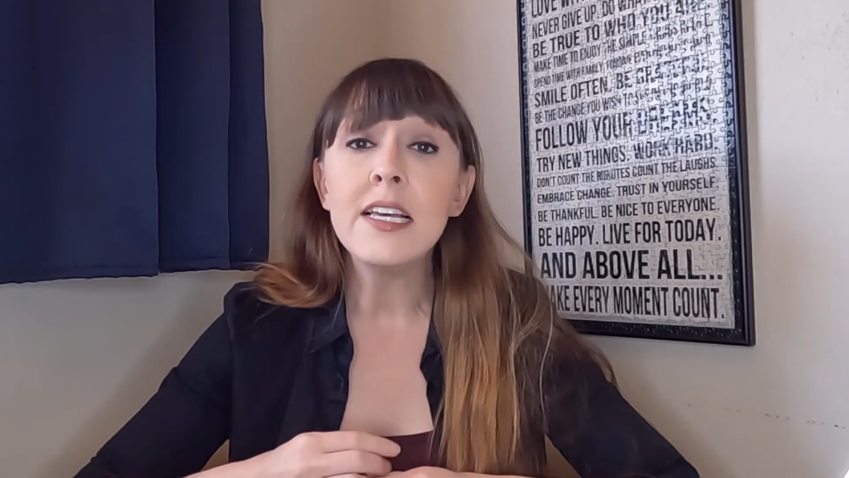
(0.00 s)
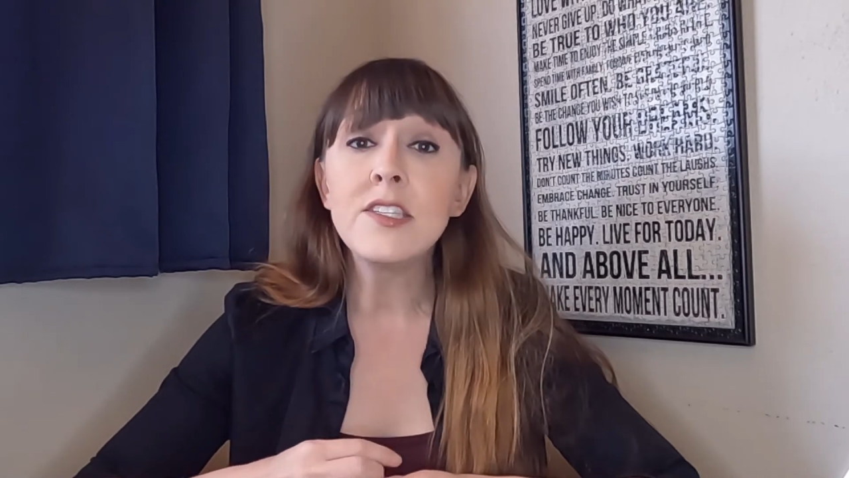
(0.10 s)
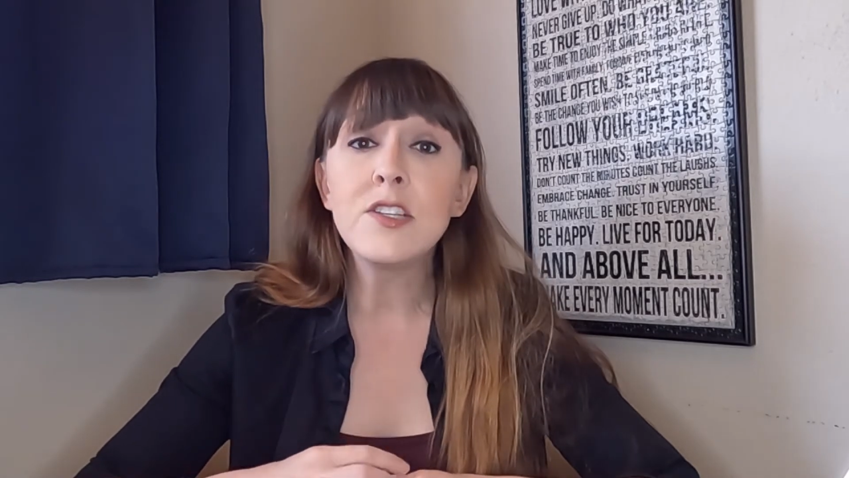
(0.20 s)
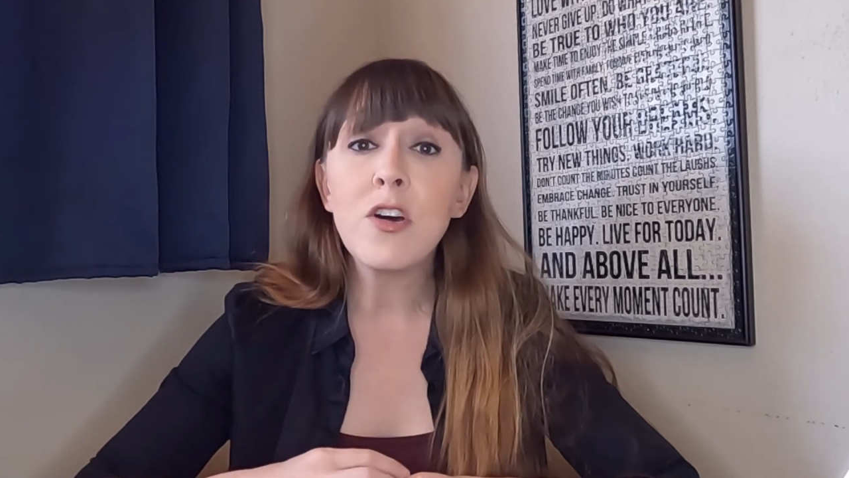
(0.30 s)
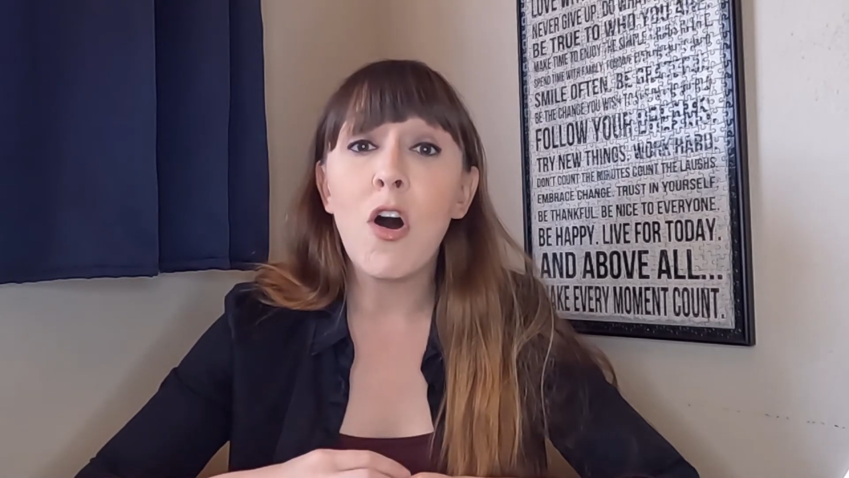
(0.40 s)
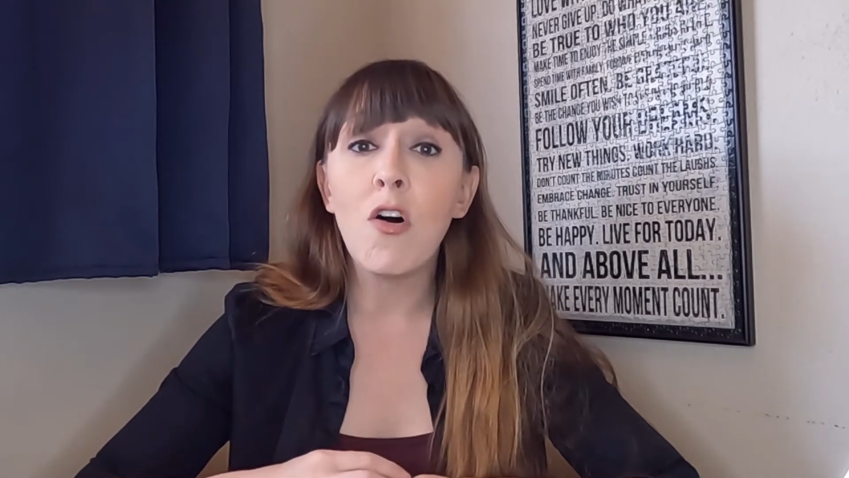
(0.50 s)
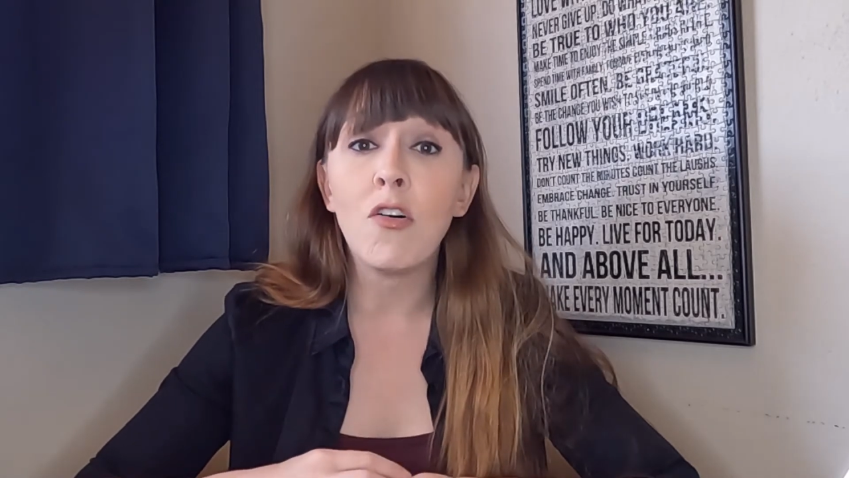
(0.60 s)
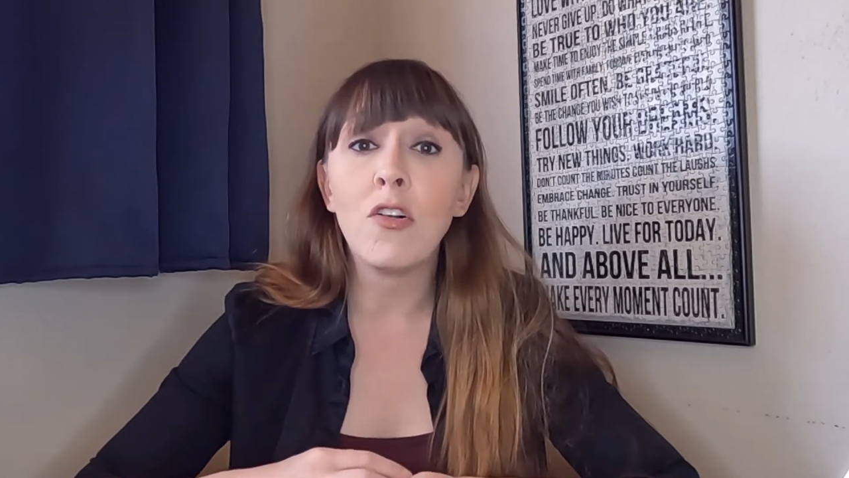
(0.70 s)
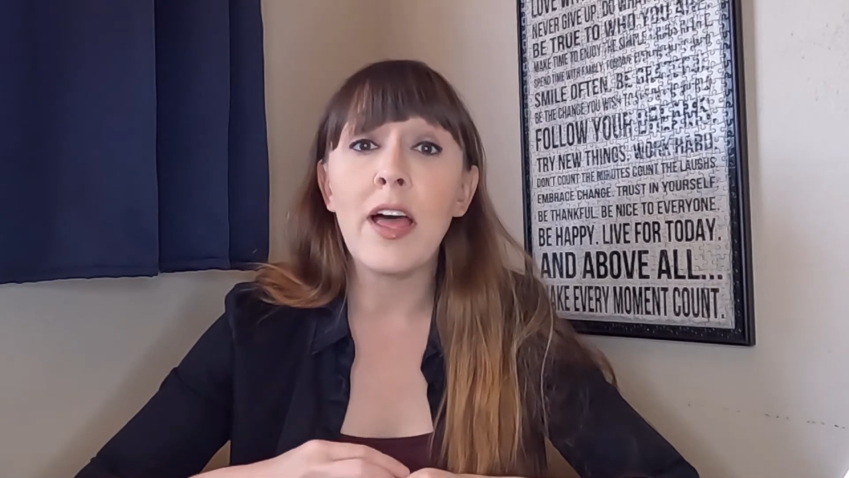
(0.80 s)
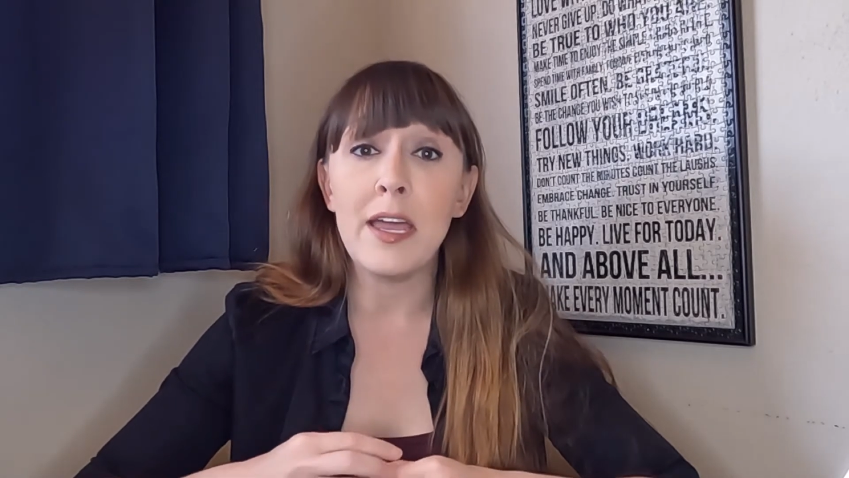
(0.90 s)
is to call